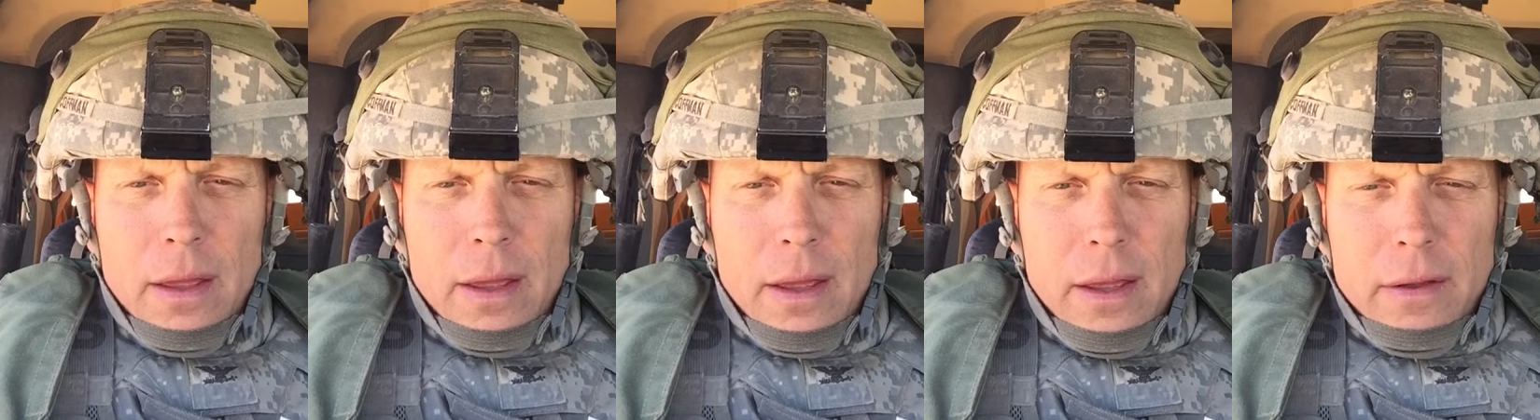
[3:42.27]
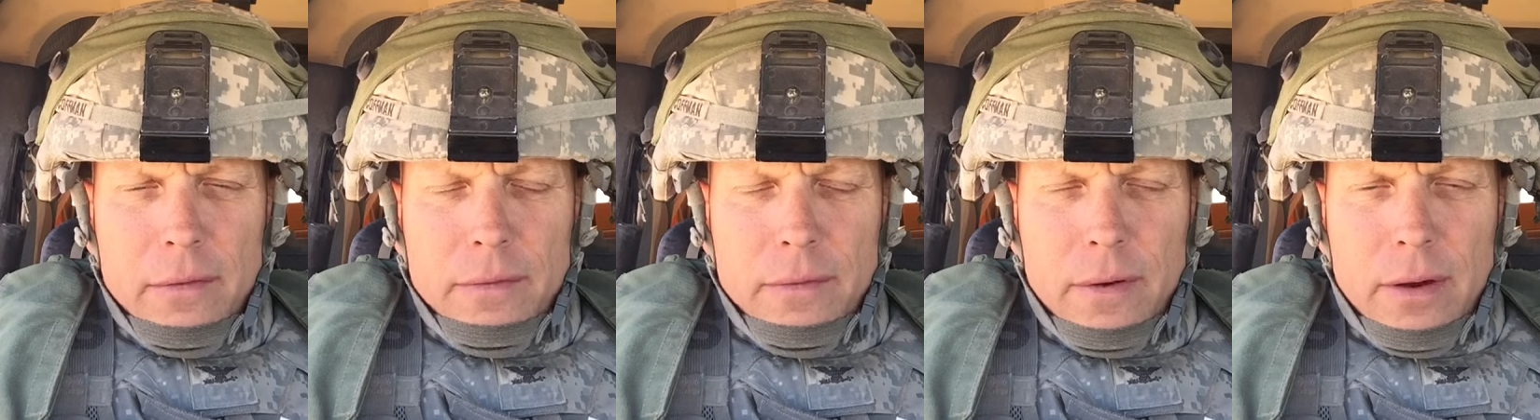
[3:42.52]

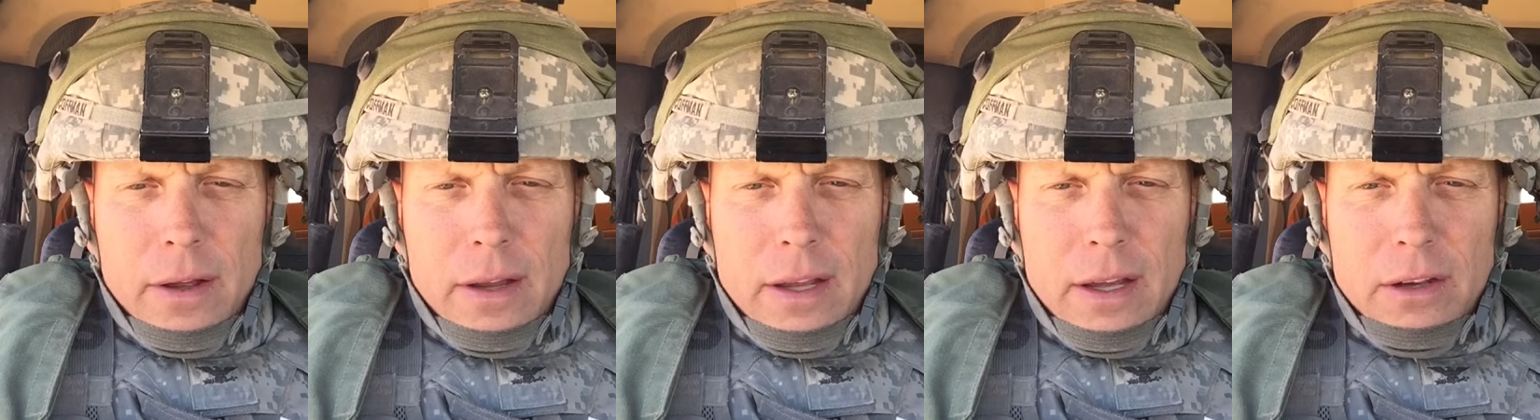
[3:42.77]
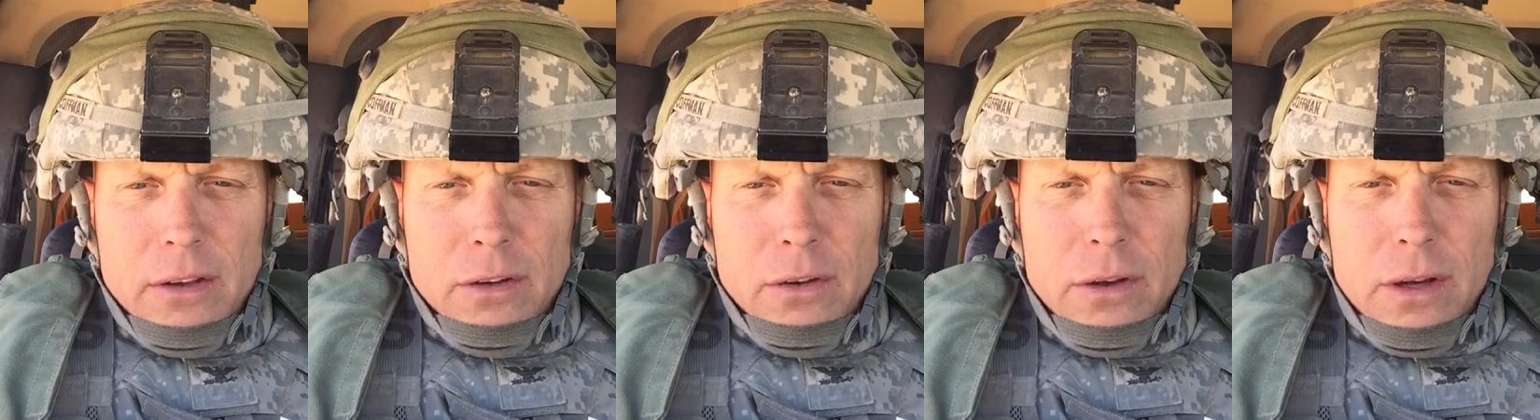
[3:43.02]
If you
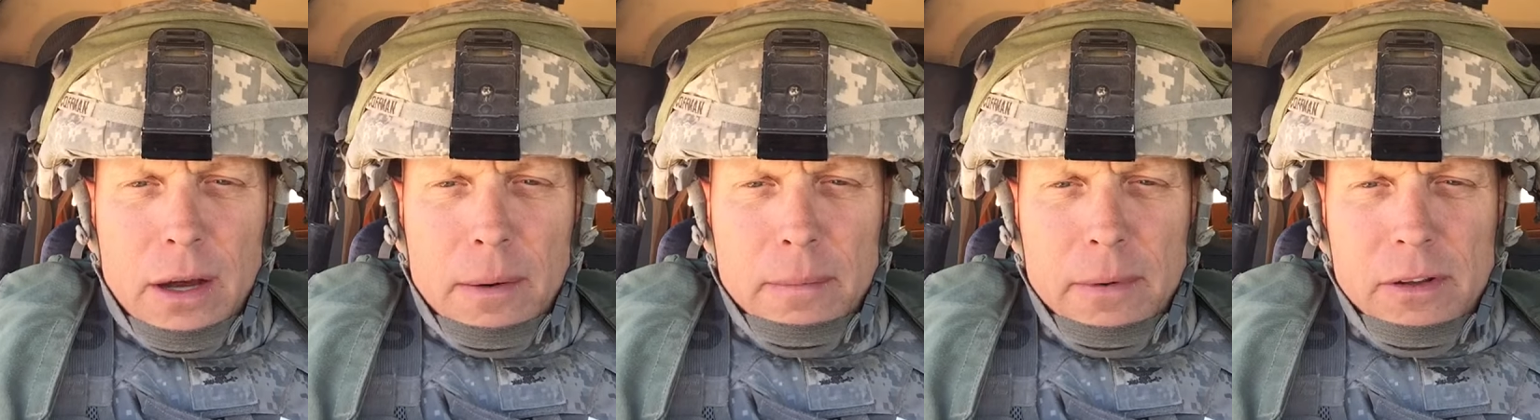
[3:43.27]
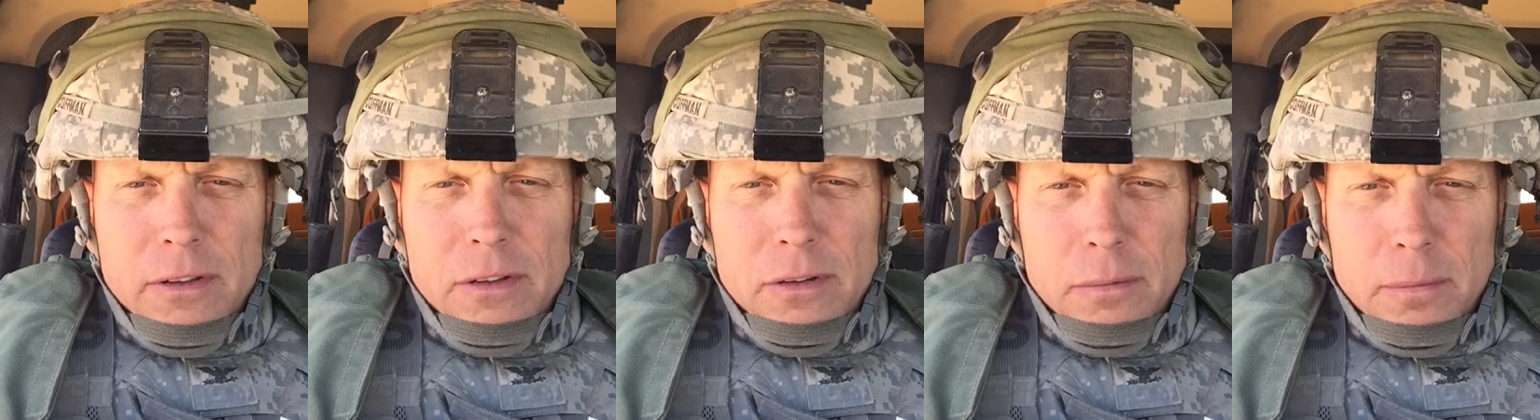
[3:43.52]
got 2
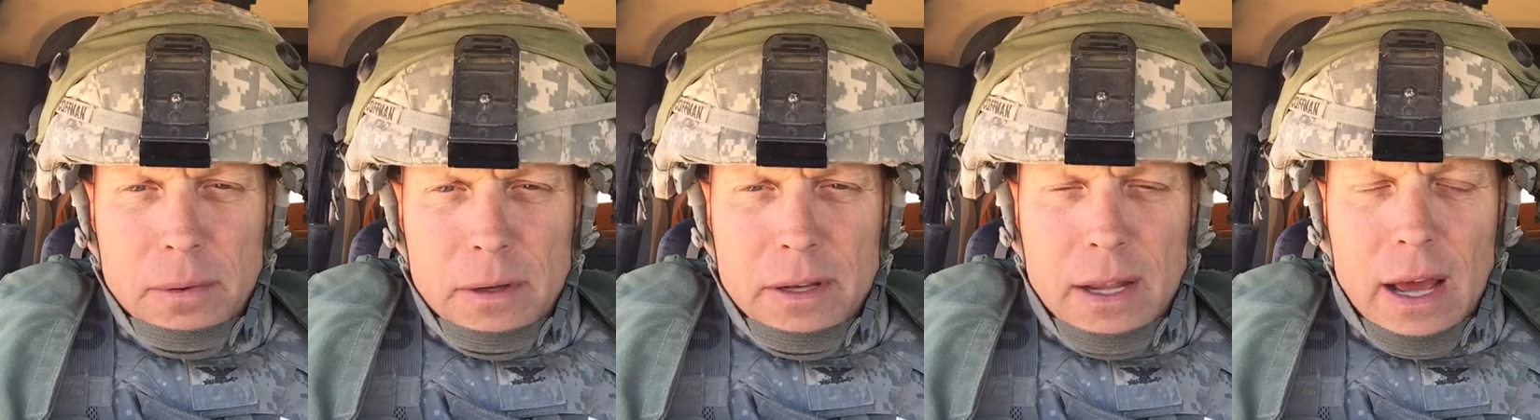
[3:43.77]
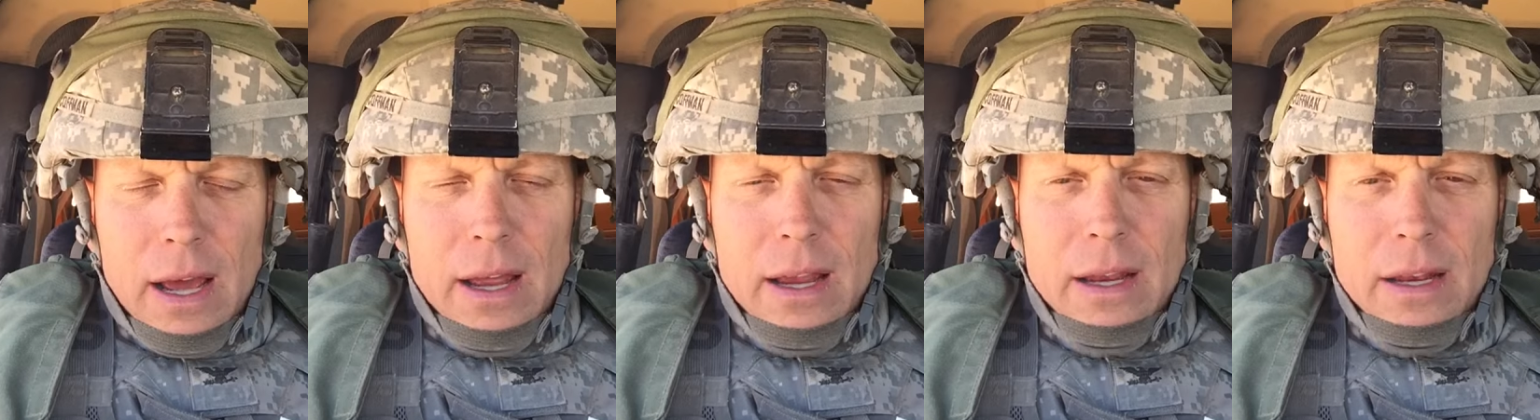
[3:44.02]
companies, it's a
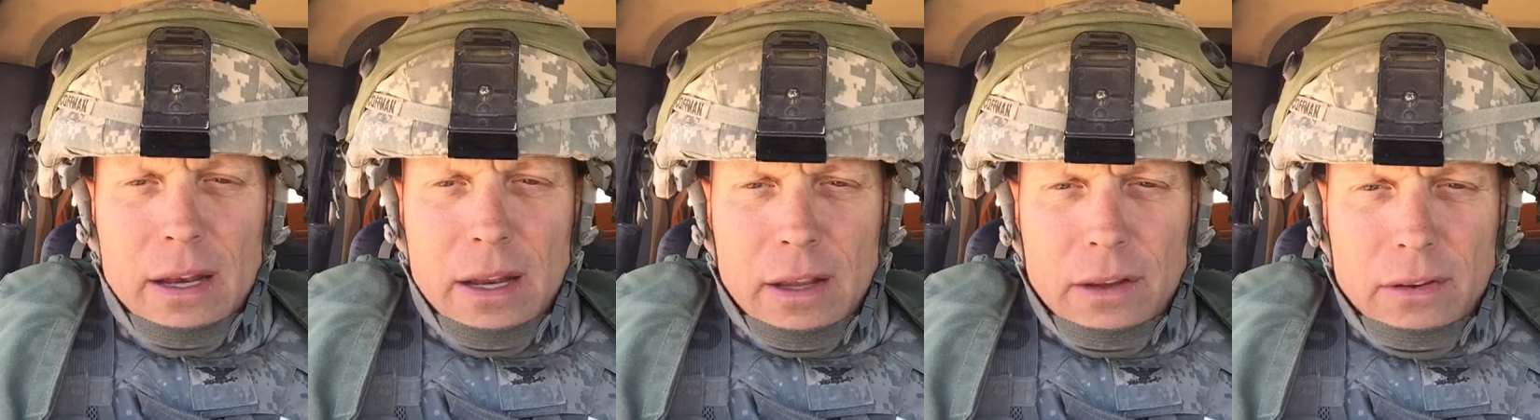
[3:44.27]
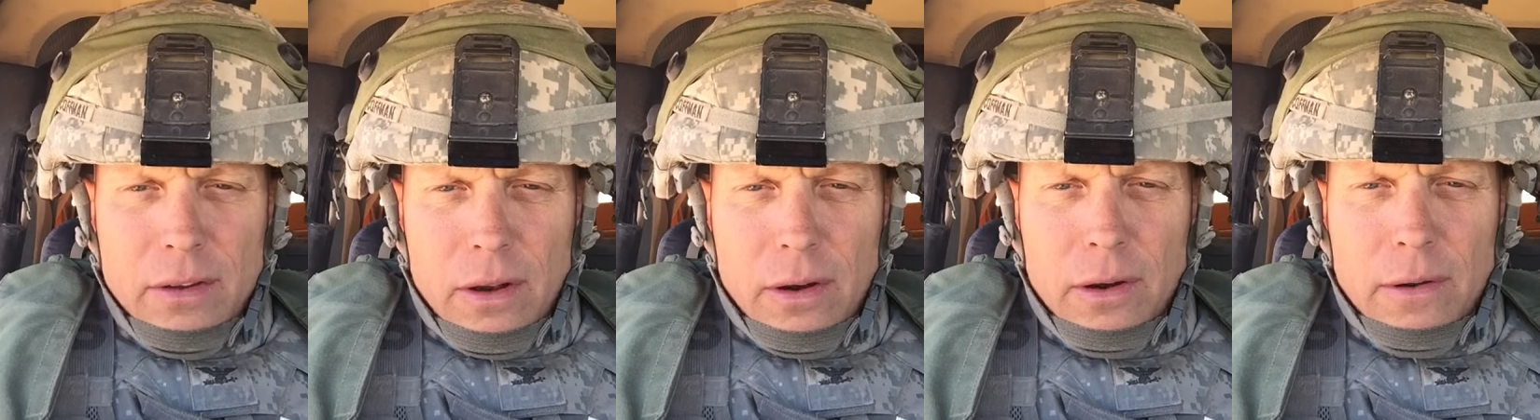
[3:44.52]
battalion,
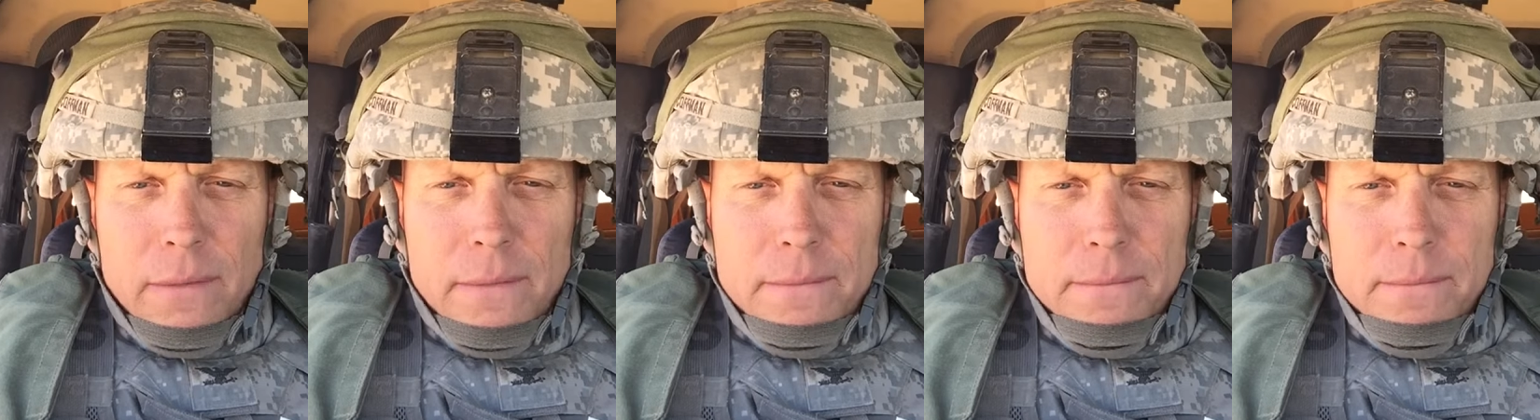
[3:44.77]
etc.